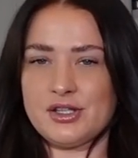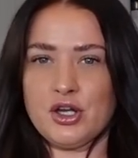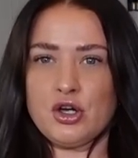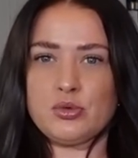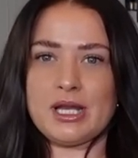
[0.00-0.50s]
So you
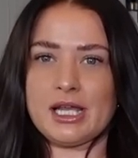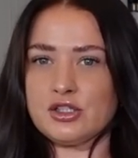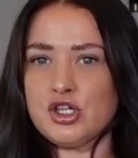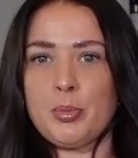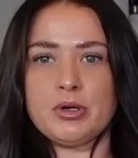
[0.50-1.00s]
could wear like
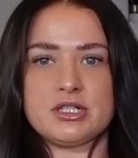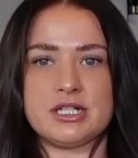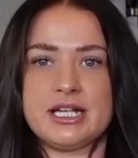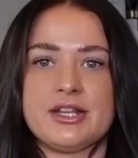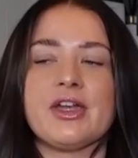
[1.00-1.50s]
a top
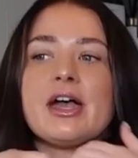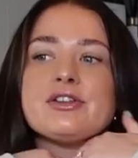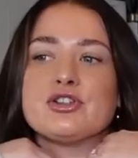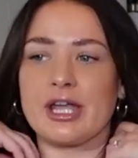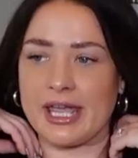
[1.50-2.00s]
underneath it
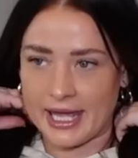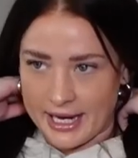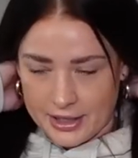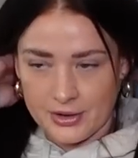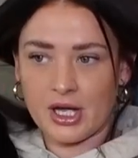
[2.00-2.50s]
and tuck it
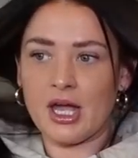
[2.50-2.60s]
in,